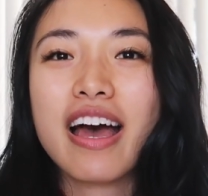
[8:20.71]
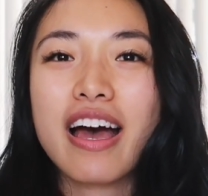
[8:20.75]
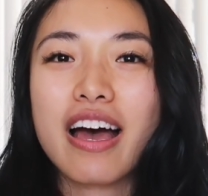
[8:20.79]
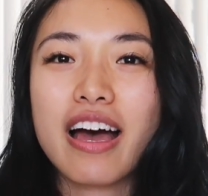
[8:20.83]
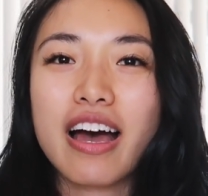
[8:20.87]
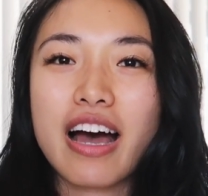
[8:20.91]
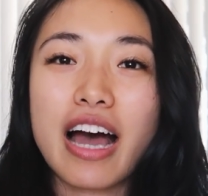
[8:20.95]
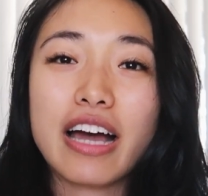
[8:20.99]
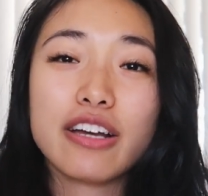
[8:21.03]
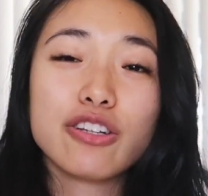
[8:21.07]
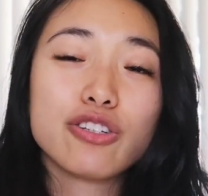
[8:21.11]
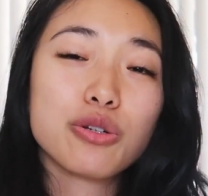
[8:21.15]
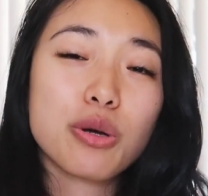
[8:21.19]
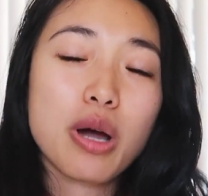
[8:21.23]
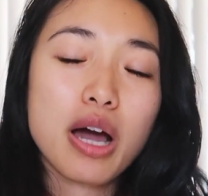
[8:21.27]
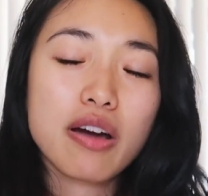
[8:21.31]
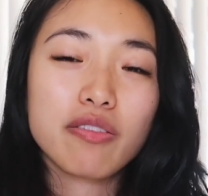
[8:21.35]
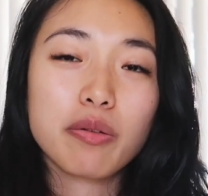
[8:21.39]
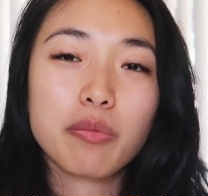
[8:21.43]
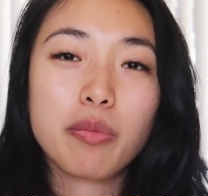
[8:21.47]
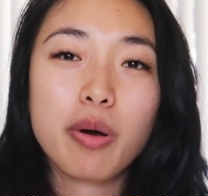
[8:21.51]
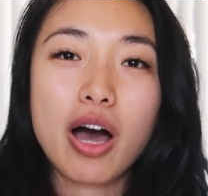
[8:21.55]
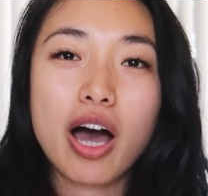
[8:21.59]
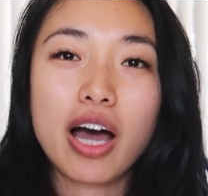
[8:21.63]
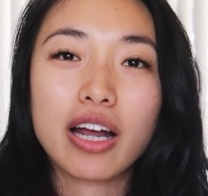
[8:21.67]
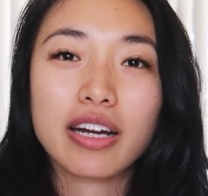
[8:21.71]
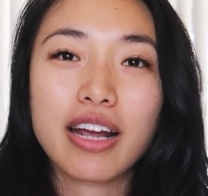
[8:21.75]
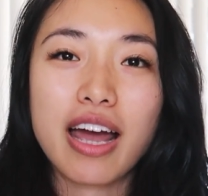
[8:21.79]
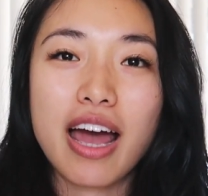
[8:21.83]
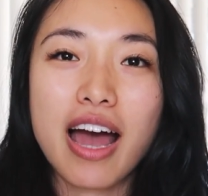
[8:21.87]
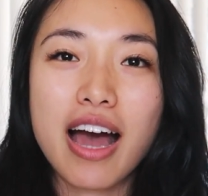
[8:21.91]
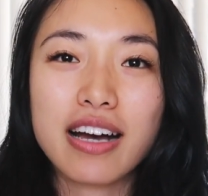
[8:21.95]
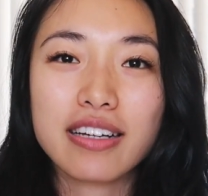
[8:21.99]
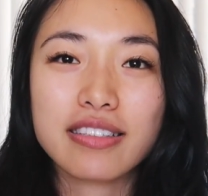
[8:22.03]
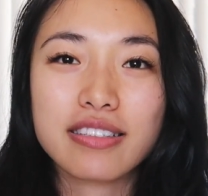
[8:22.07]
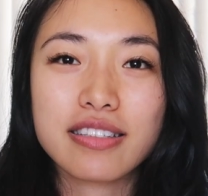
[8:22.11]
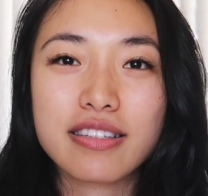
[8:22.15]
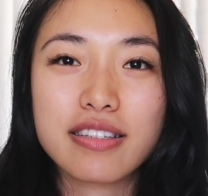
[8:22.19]
I do have a
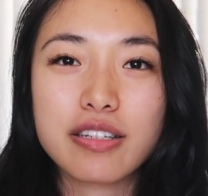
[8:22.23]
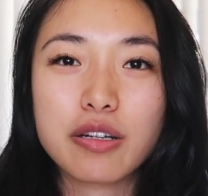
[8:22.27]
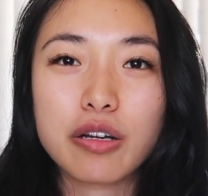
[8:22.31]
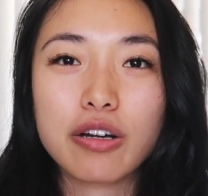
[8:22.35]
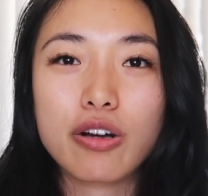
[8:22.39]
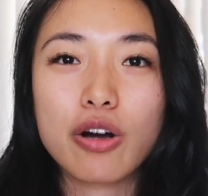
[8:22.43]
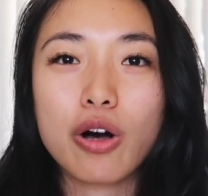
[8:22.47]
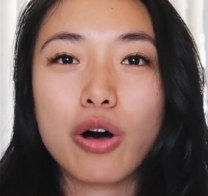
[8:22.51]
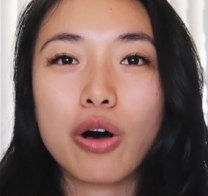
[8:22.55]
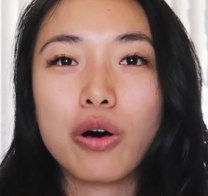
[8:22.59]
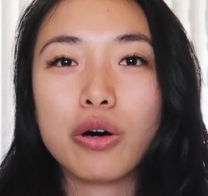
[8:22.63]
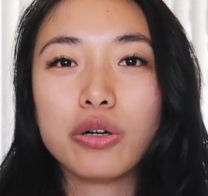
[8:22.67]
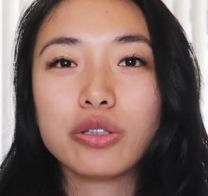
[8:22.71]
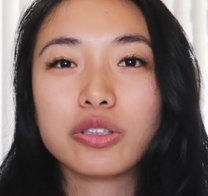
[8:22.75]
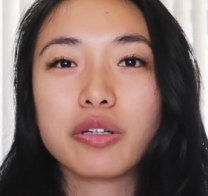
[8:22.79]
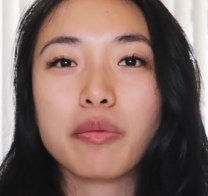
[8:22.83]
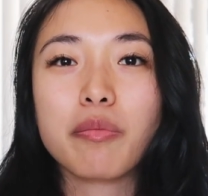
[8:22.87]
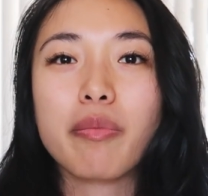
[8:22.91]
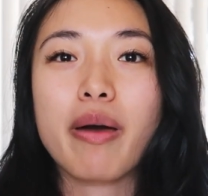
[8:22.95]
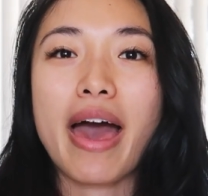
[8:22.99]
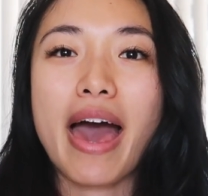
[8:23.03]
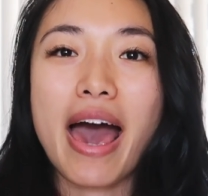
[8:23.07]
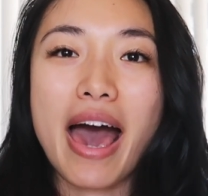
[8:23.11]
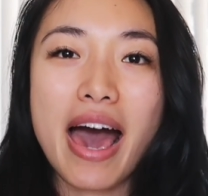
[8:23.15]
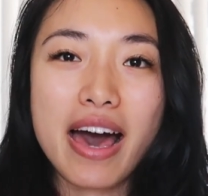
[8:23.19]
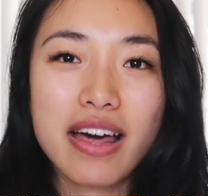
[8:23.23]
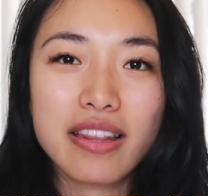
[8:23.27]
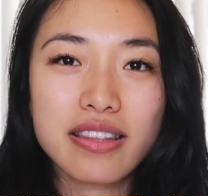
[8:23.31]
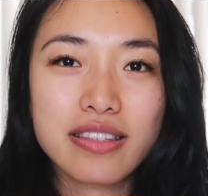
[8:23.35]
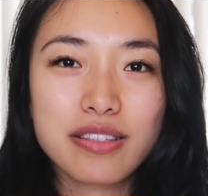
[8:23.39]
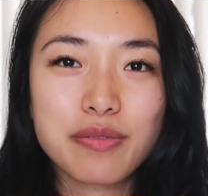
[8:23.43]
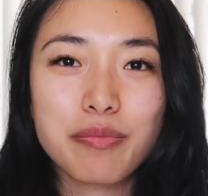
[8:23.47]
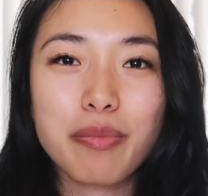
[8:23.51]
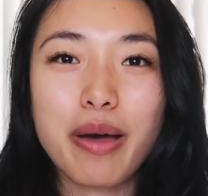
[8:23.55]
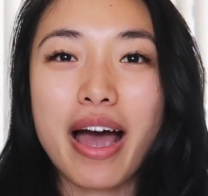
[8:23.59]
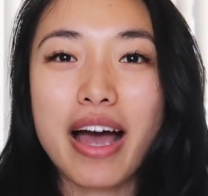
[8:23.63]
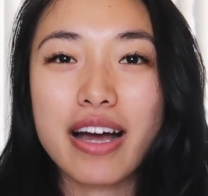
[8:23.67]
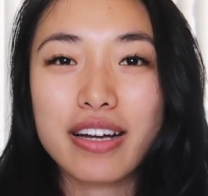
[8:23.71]
podcast called
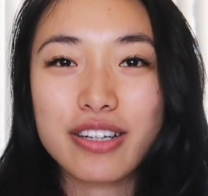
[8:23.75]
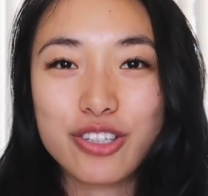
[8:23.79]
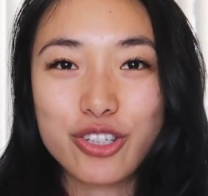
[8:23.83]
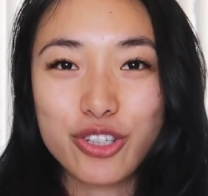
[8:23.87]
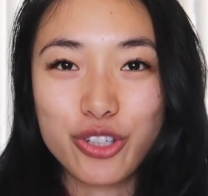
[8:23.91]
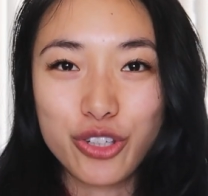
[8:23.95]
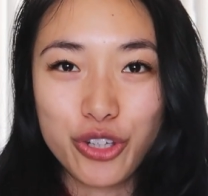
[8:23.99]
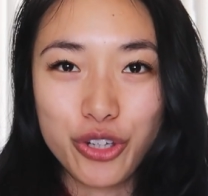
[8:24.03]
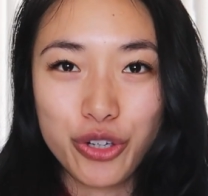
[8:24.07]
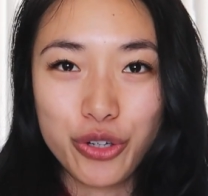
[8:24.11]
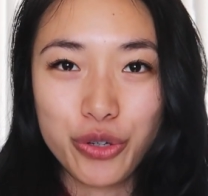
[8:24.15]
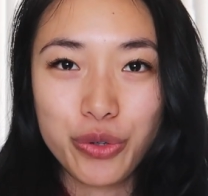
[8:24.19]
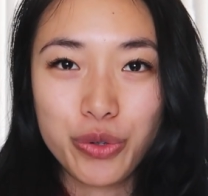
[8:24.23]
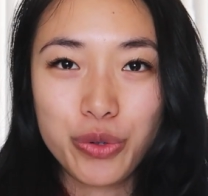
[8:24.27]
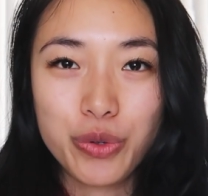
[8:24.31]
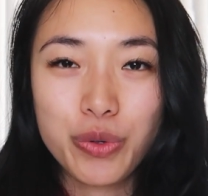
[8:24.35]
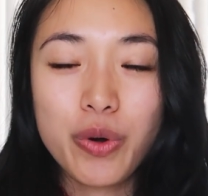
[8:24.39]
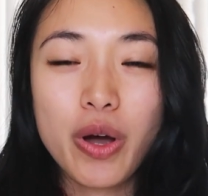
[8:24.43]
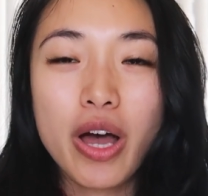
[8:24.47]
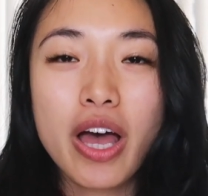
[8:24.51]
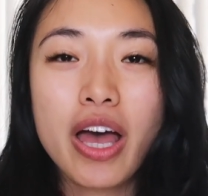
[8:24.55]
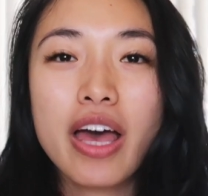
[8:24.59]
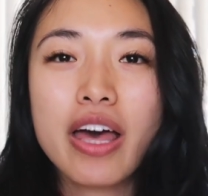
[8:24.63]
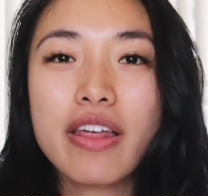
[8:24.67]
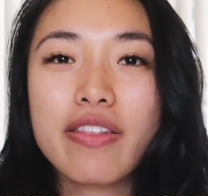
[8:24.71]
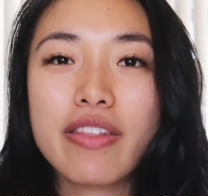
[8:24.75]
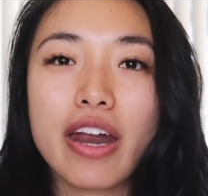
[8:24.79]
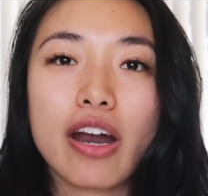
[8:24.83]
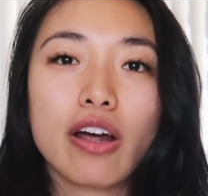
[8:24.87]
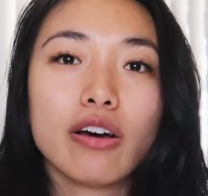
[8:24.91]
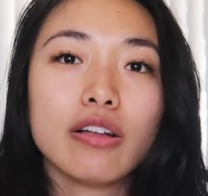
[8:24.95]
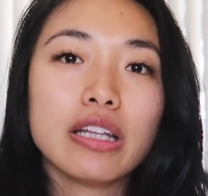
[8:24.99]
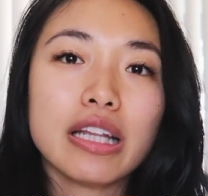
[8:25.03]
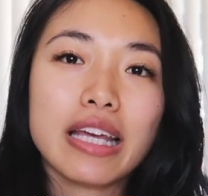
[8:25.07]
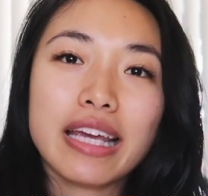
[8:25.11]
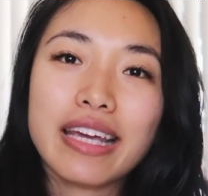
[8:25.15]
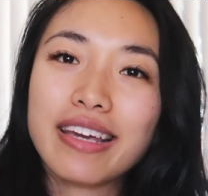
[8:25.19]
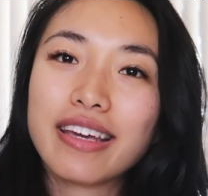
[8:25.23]
Paths Back to You that
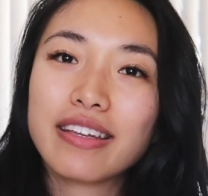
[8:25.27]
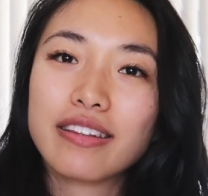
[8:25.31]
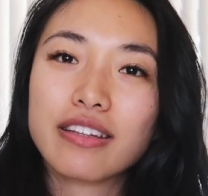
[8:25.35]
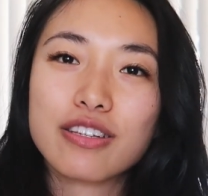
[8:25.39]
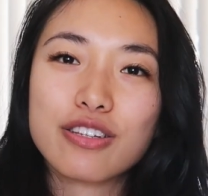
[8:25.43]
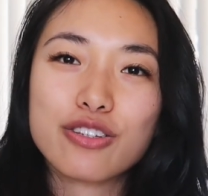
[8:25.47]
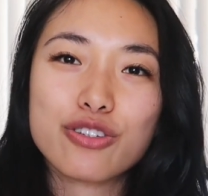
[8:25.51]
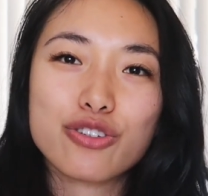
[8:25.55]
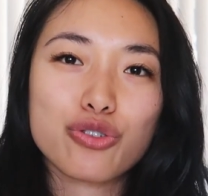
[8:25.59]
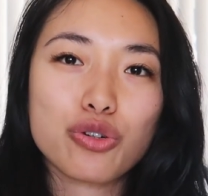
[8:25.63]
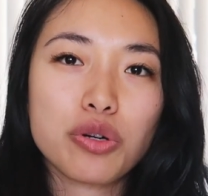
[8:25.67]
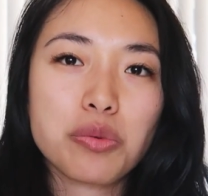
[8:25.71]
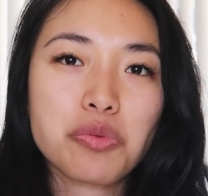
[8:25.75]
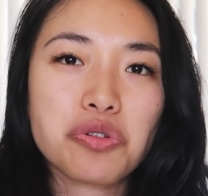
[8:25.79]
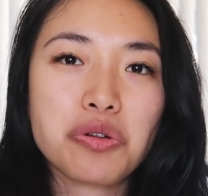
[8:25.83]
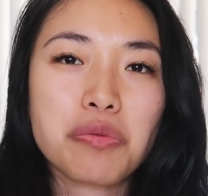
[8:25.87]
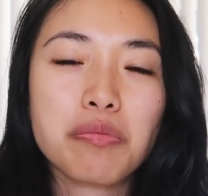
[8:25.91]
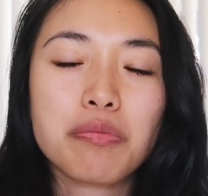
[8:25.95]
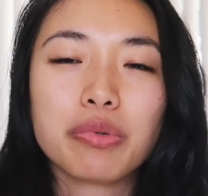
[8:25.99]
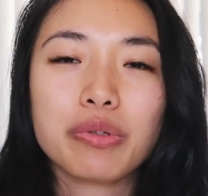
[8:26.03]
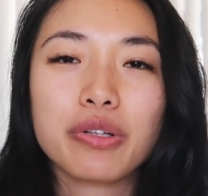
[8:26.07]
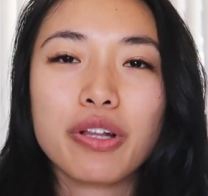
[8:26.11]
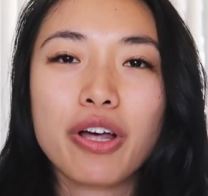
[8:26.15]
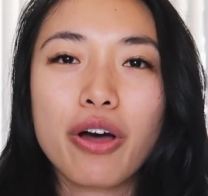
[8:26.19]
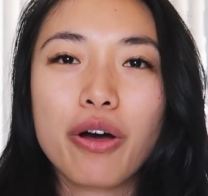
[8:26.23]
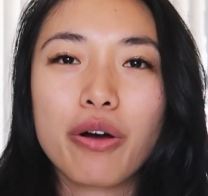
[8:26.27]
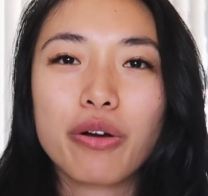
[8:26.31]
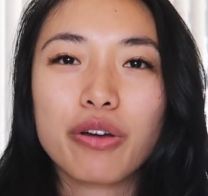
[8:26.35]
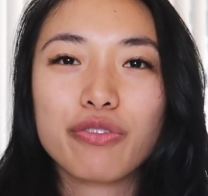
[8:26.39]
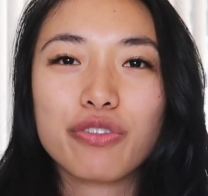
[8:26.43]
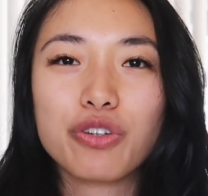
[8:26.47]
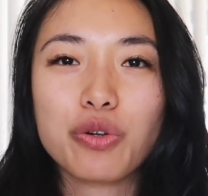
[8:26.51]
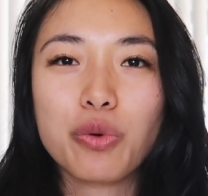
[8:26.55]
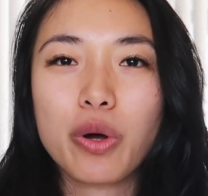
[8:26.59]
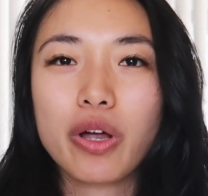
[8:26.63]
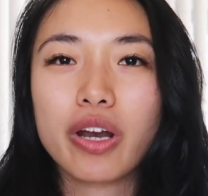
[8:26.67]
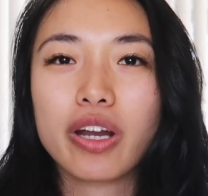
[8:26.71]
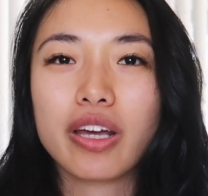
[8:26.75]
I'll link in the description below if
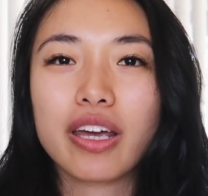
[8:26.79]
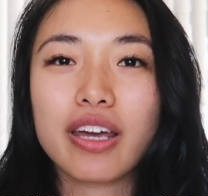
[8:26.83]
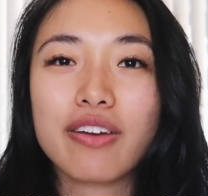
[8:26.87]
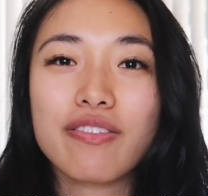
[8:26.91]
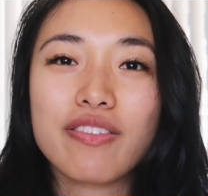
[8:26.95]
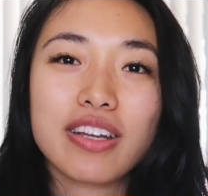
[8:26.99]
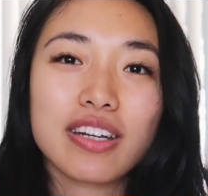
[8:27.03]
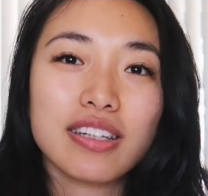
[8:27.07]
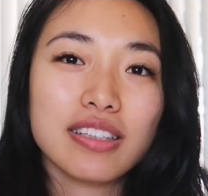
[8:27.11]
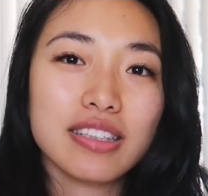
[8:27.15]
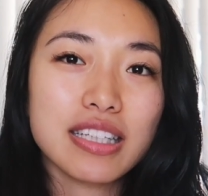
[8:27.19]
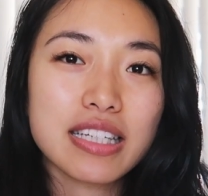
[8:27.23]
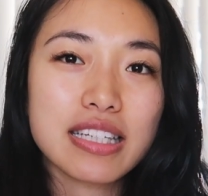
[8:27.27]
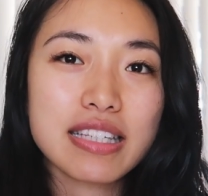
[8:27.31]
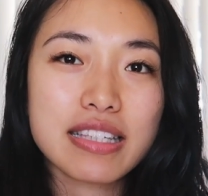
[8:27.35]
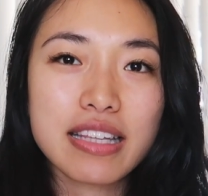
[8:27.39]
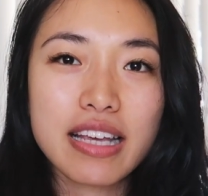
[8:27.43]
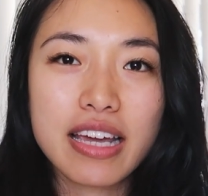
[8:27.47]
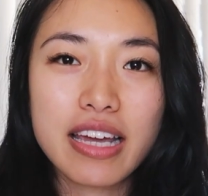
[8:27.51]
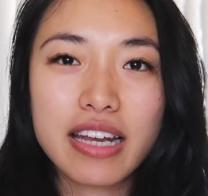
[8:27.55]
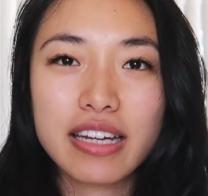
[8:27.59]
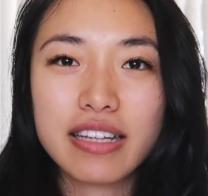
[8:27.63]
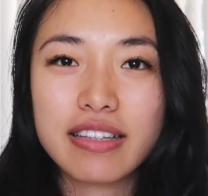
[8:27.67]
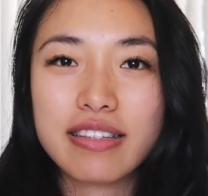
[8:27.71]
you want to give it a listen.